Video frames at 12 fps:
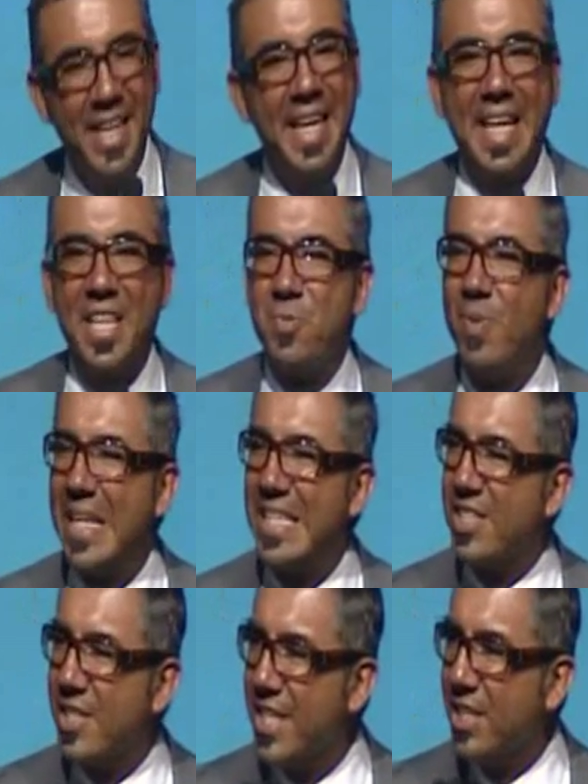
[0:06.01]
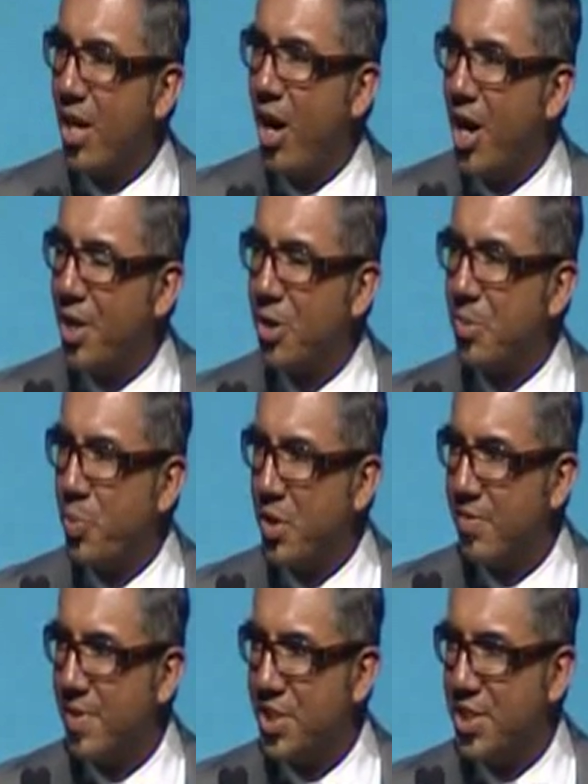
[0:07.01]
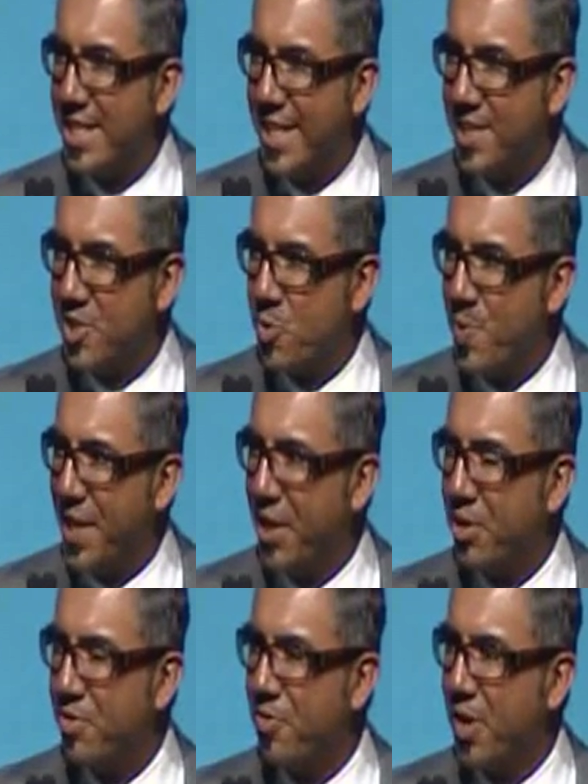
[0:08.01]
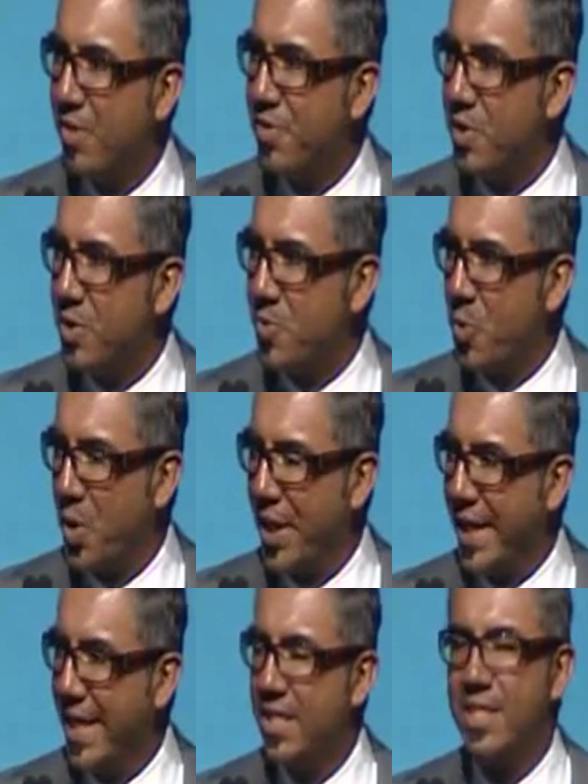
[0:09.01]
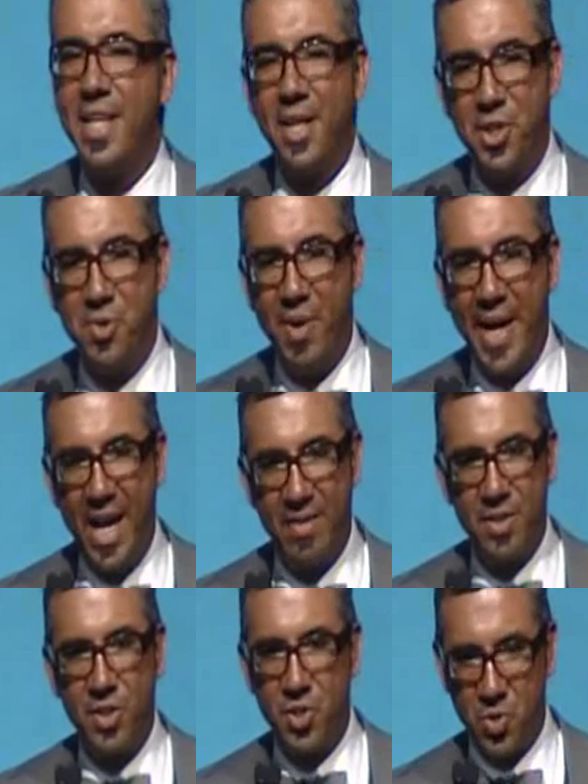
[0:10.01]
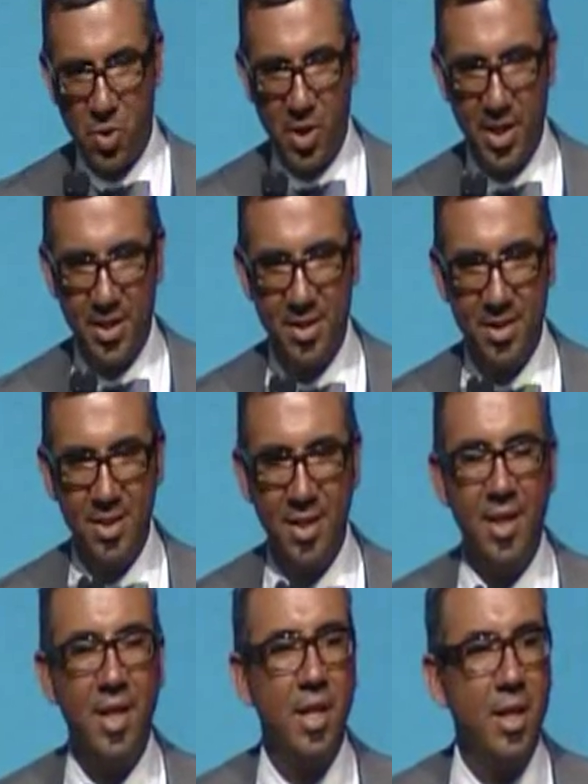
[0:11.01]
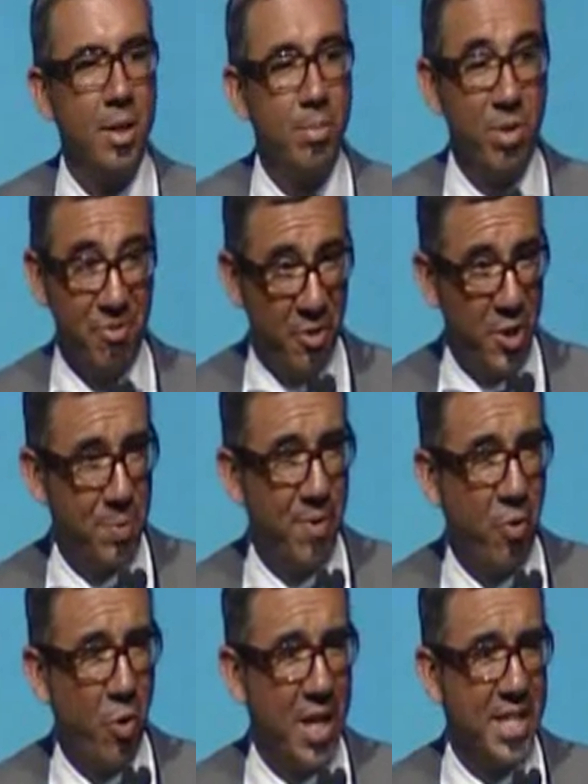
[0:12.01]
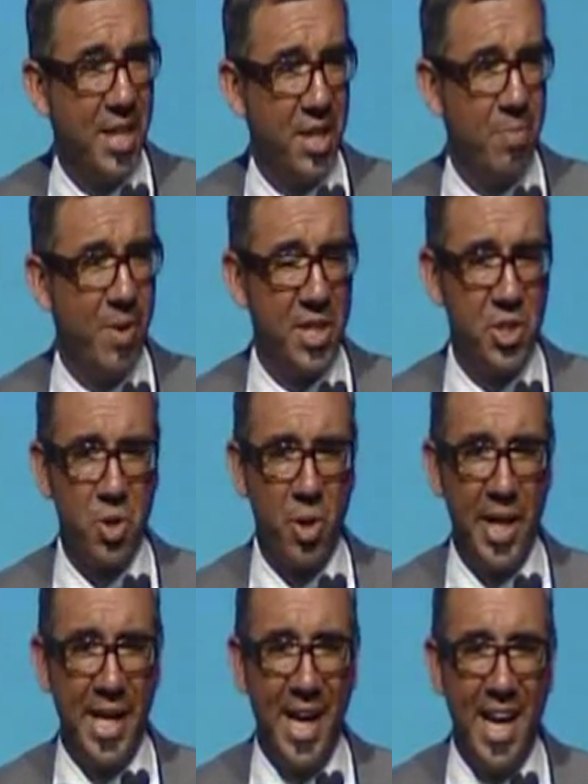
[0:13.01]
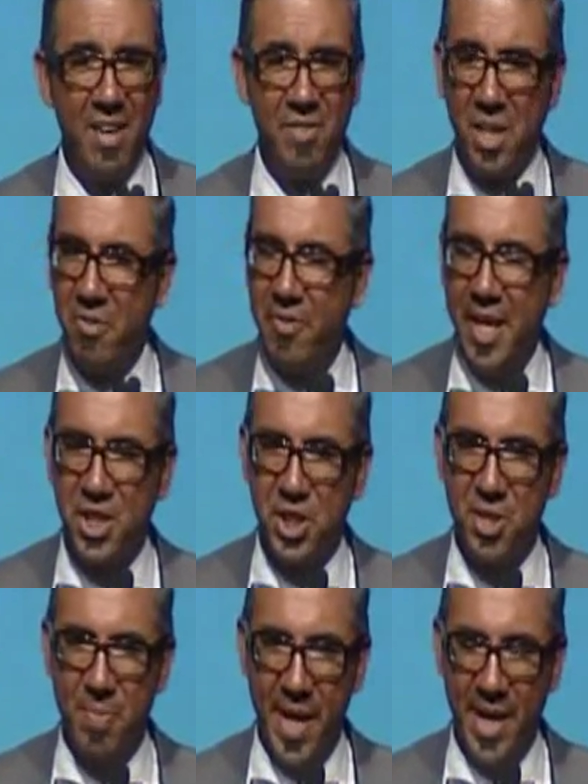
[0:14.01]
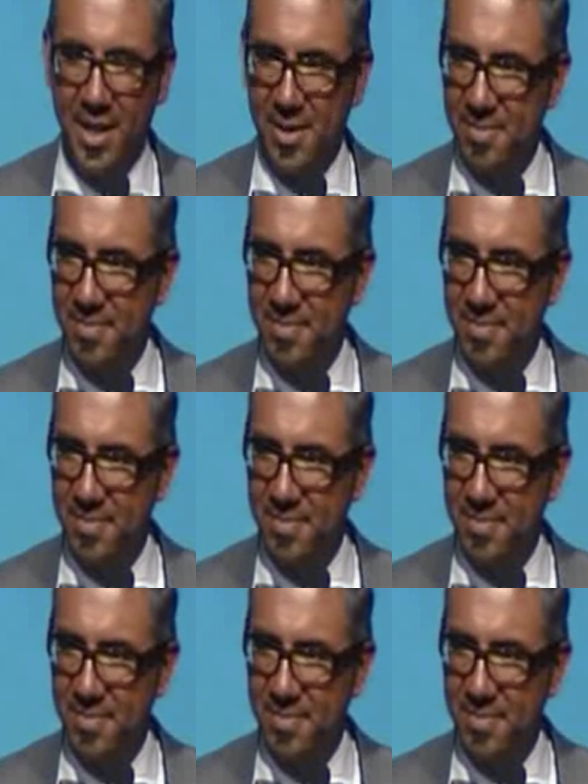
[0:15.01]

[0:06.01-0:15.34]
It is my distinct honor and privilege to get to speak here in front of you this morning and to tell you my AVID story. But first, before I tell you my story, I have a confession to make.